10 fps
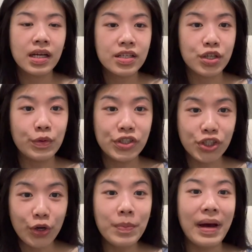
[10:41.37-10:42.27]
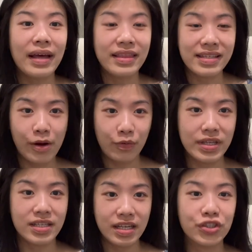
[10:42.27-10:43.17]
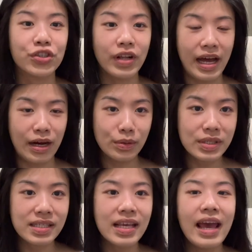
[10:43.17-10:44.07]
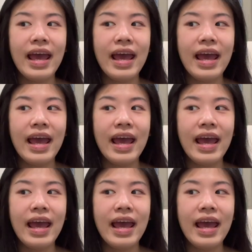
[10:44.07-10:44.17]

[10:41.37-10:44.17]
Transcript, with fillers: So we show up at this residential house